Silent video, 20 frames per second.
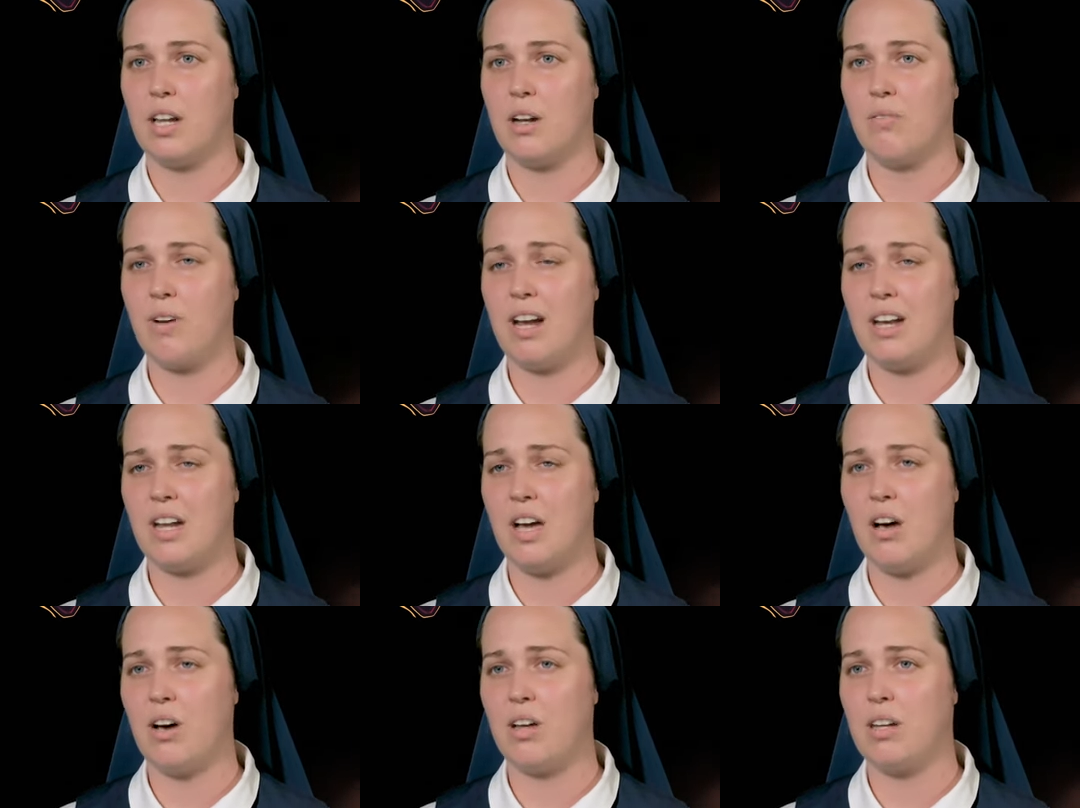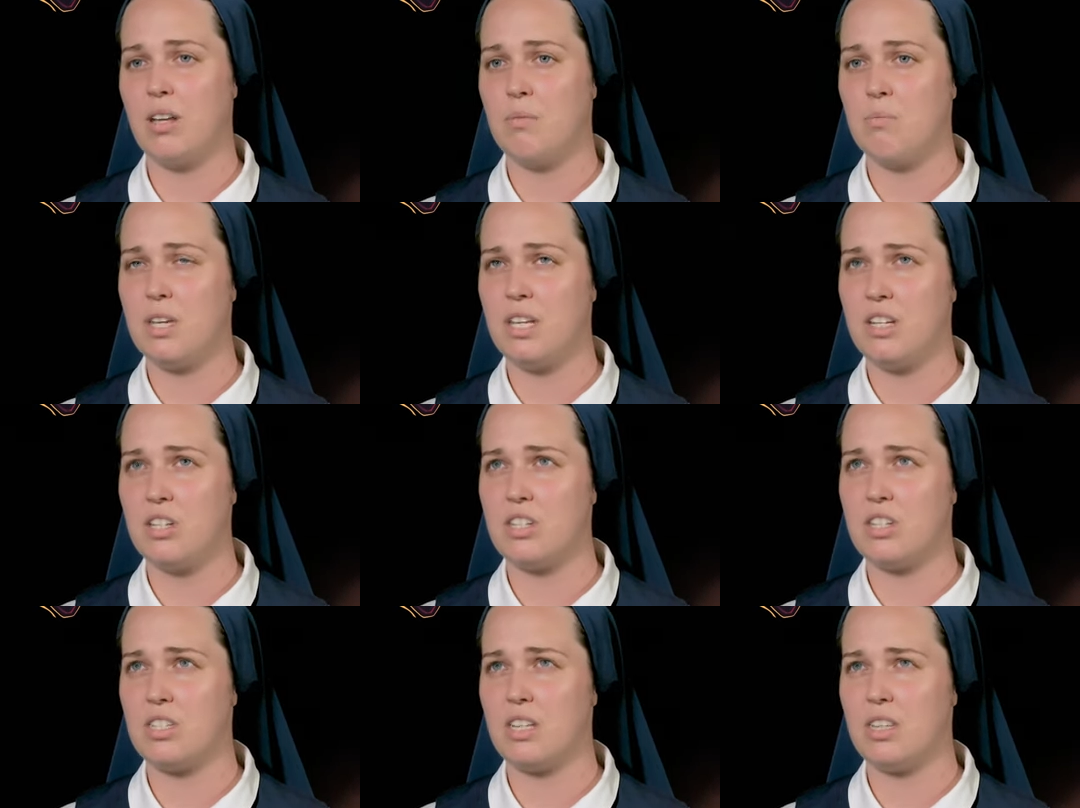And right now an
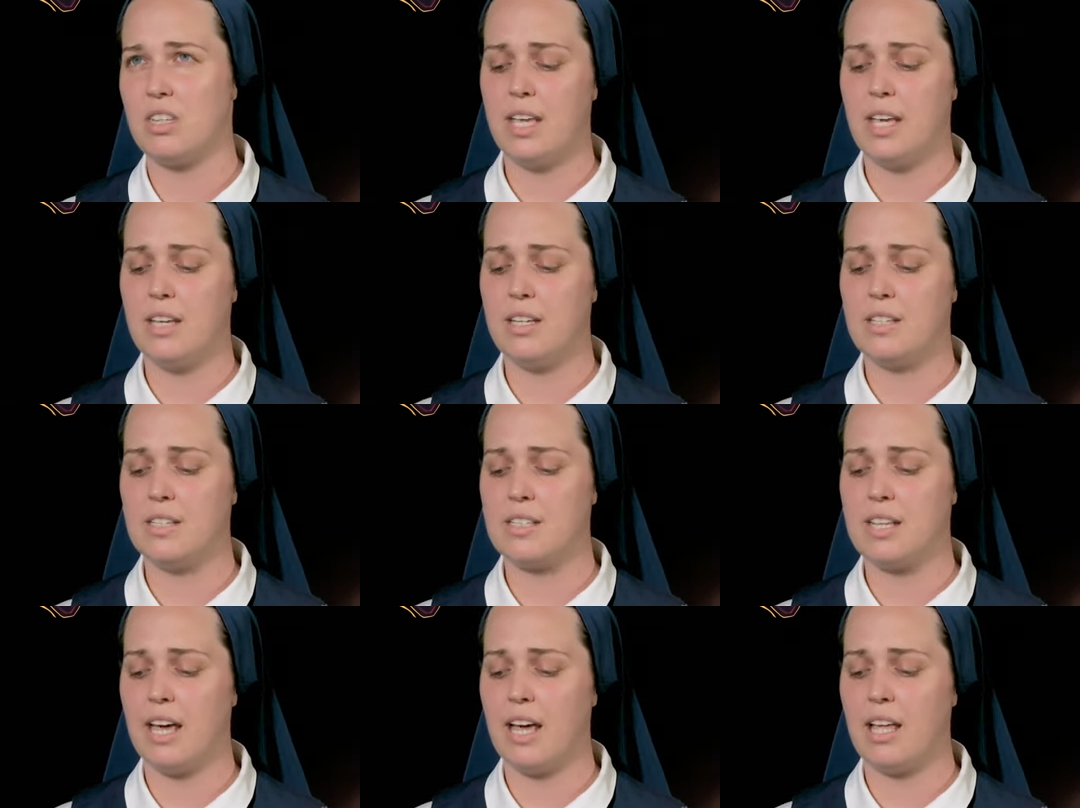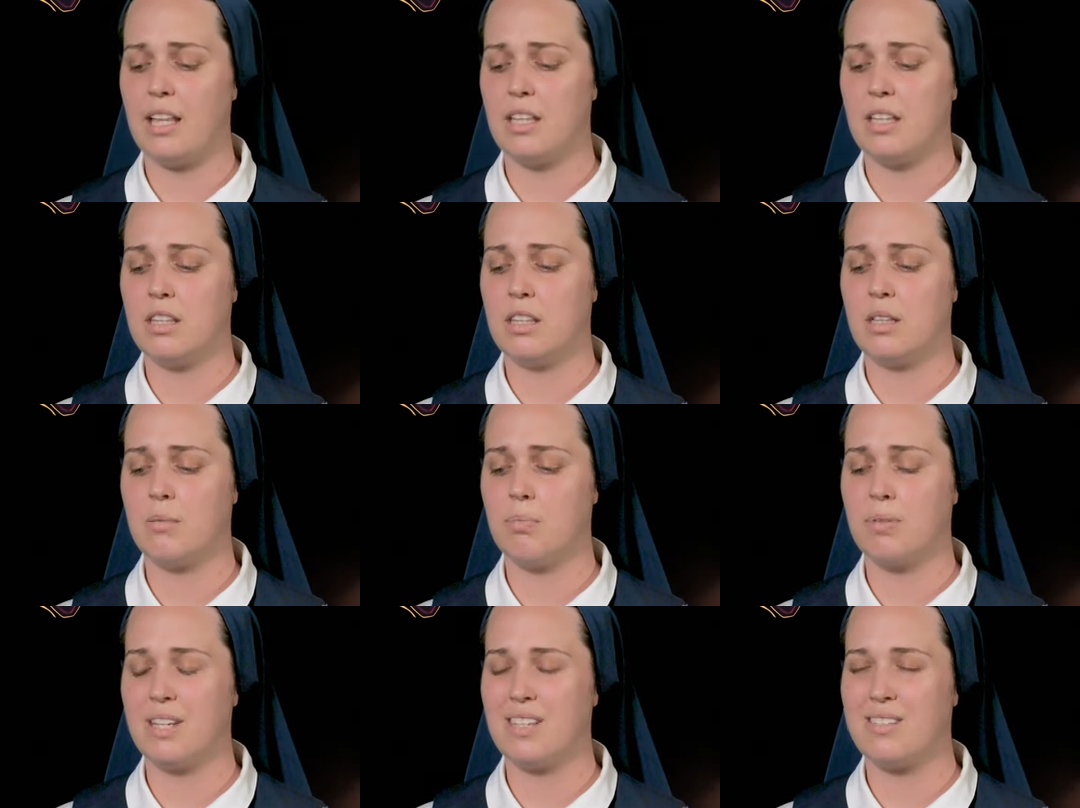image is that
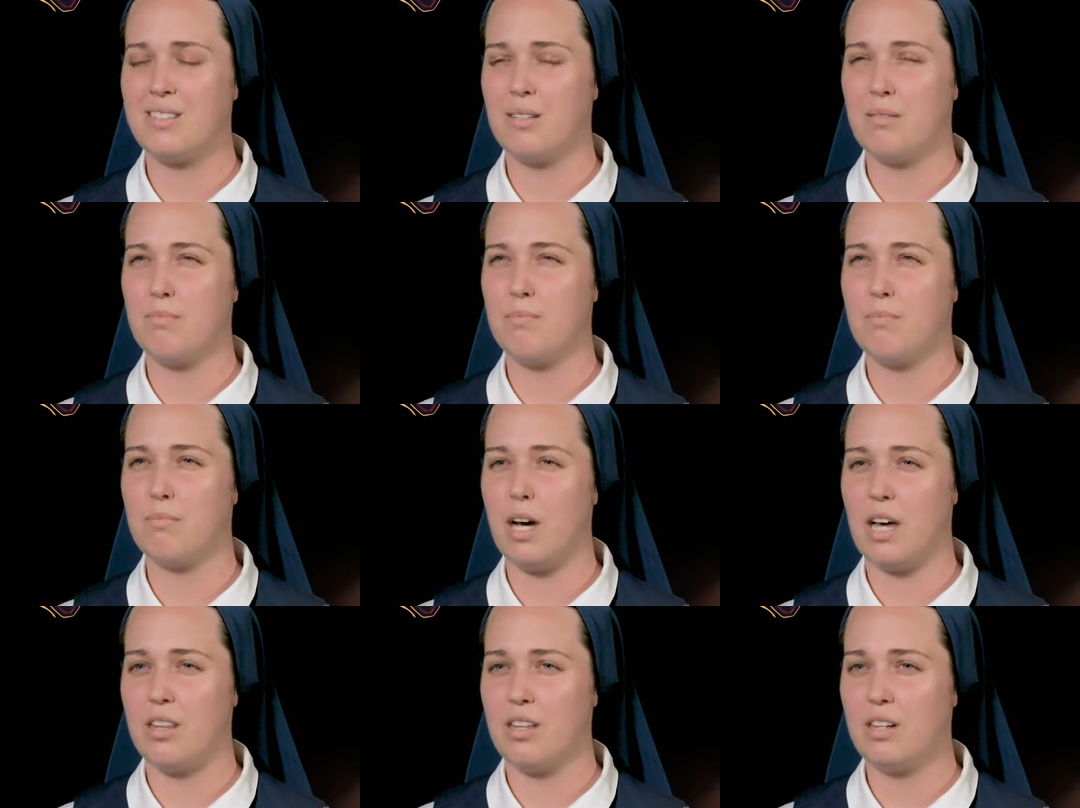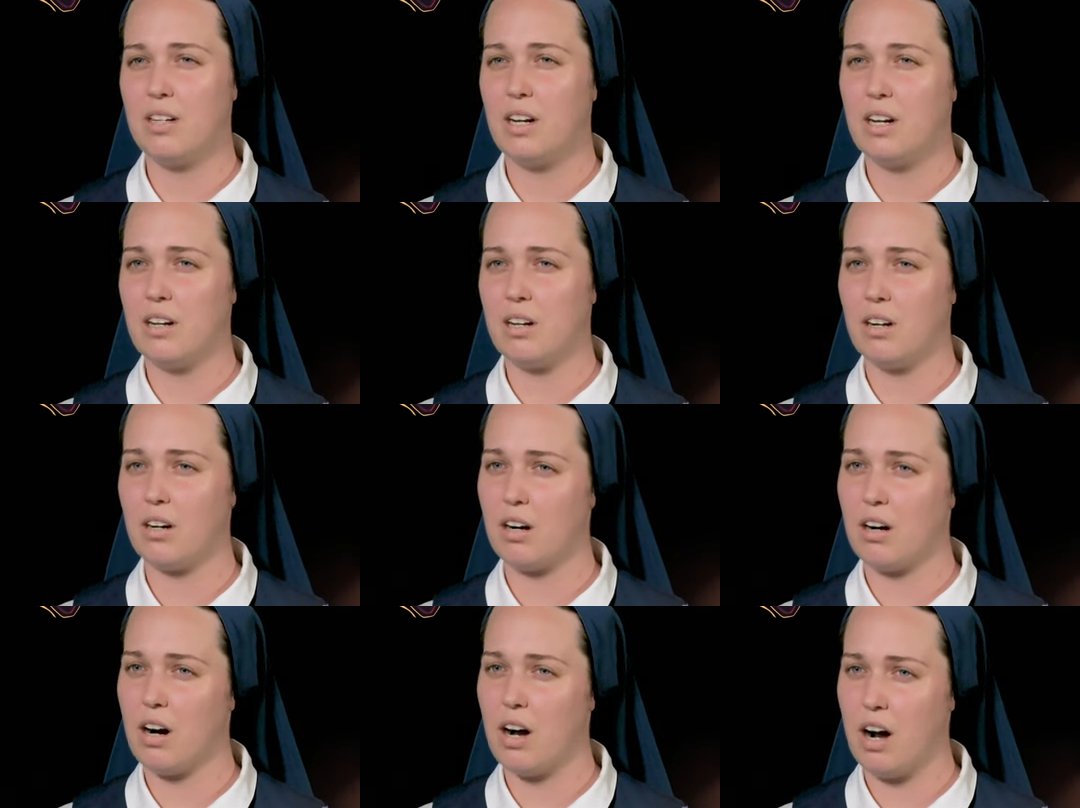the Blessed Mother in
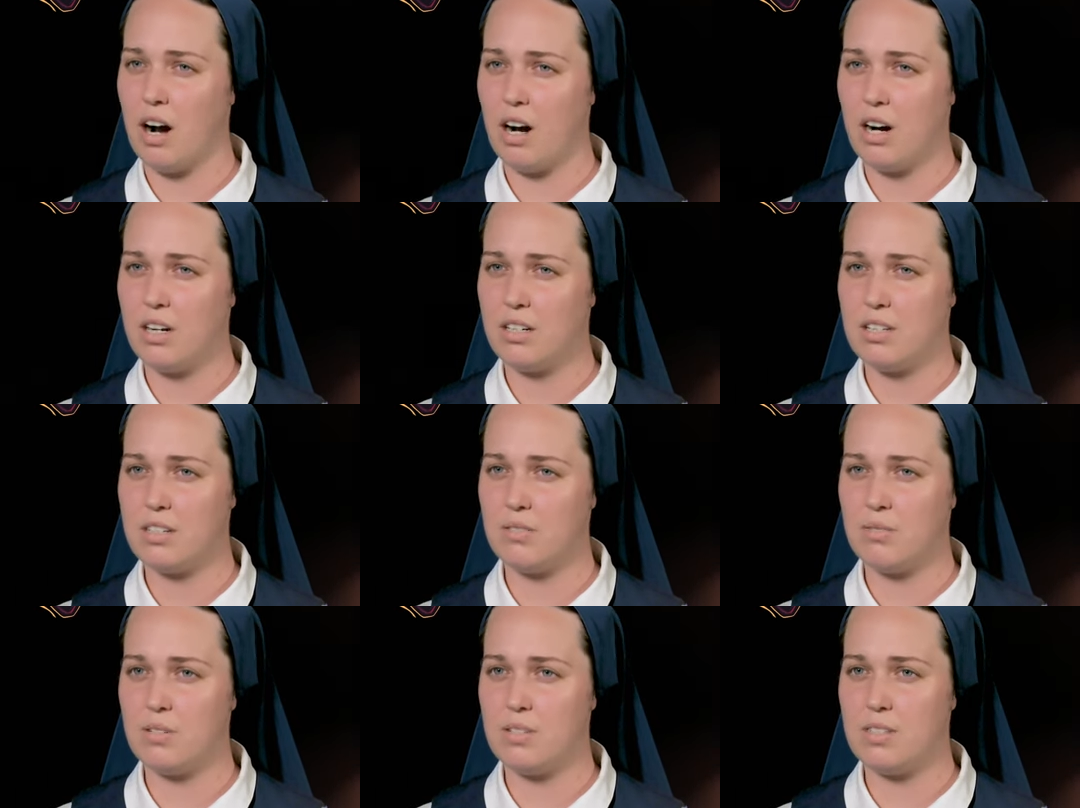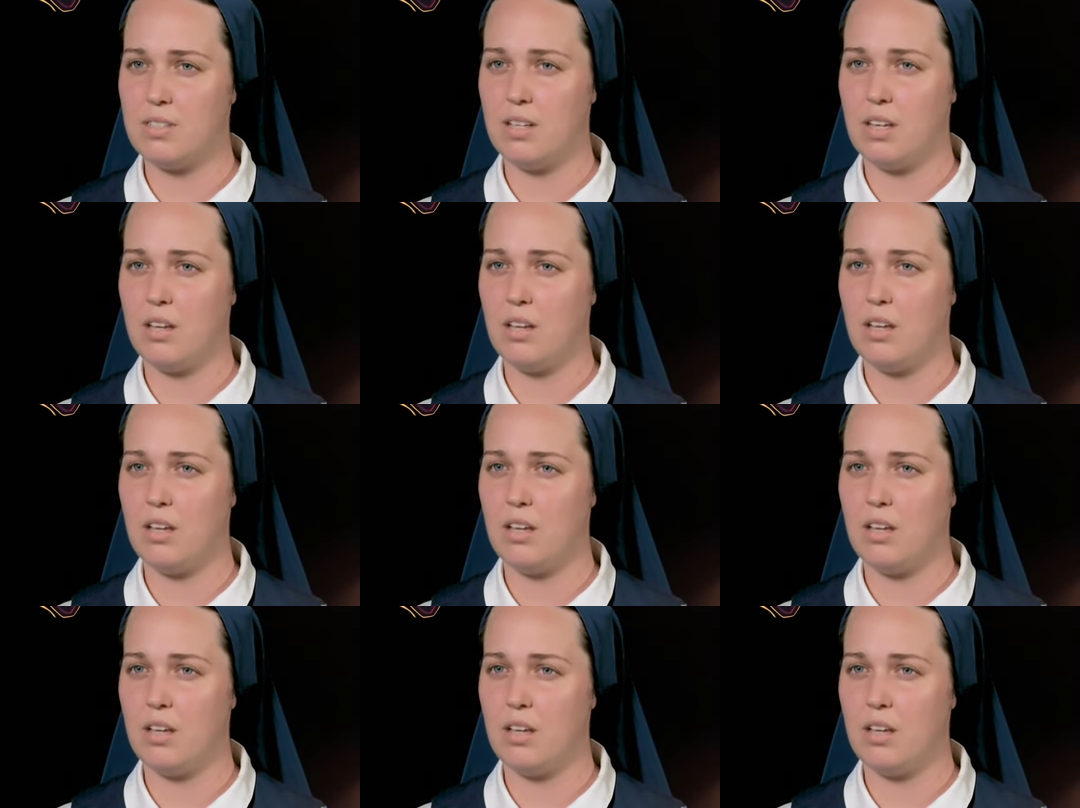her heart was